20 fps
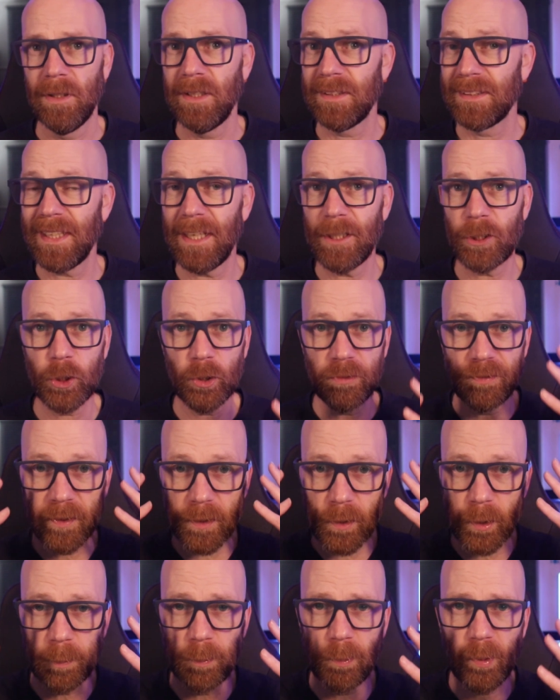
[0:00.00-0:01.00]
essential for
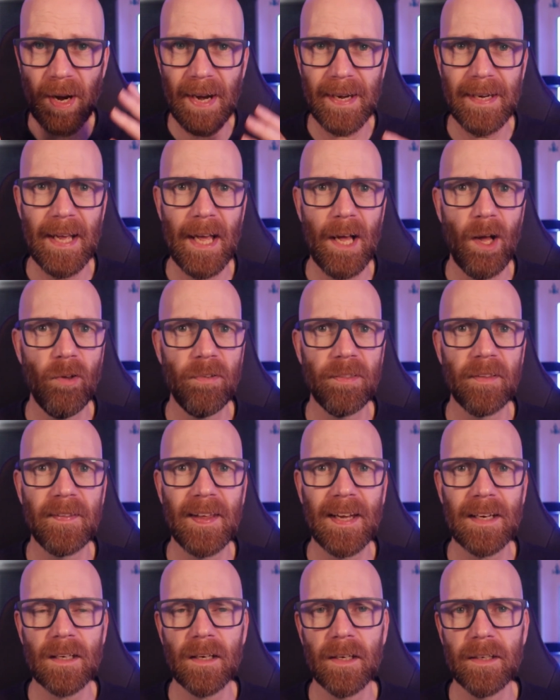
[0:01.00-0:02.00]
good brain health and
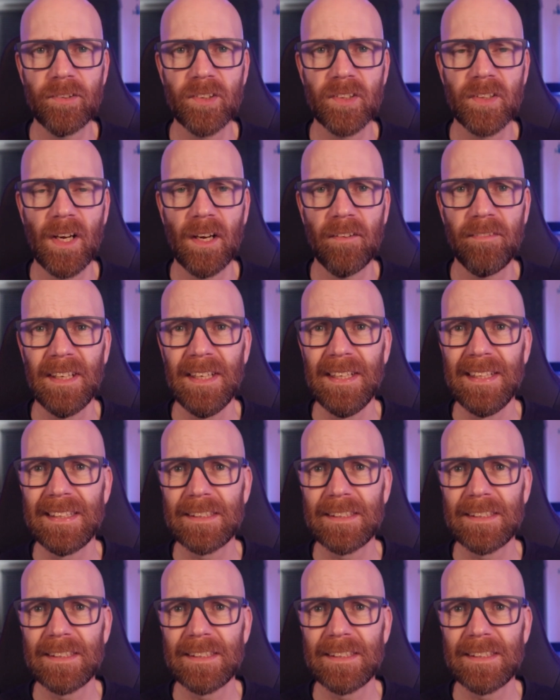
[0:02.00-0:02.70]
that kind of stuff.